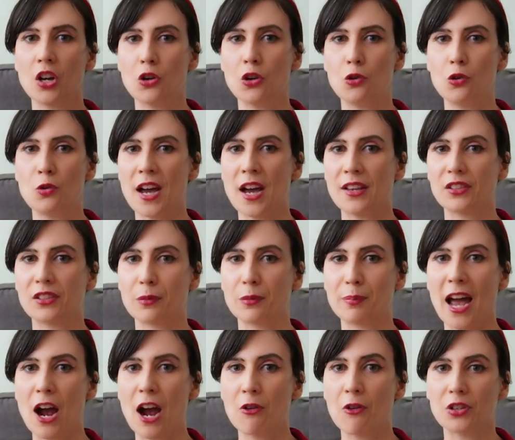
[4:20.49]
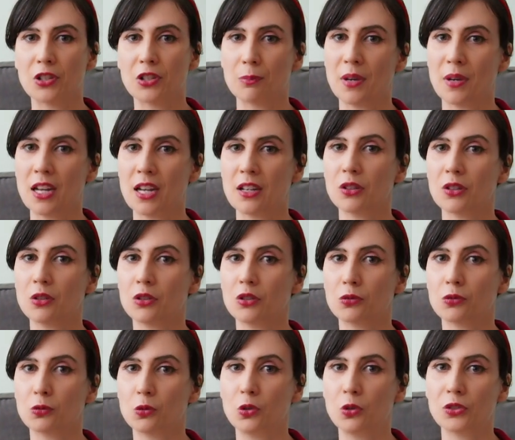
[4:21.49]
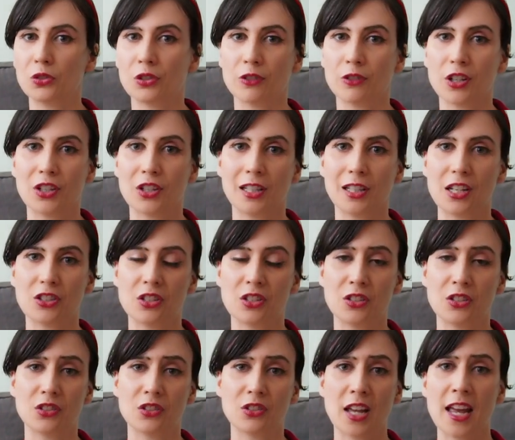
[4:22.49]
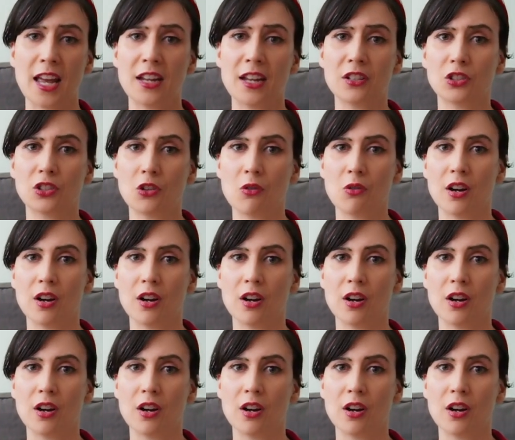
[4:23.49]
who has the power to make those rules and regulations, and so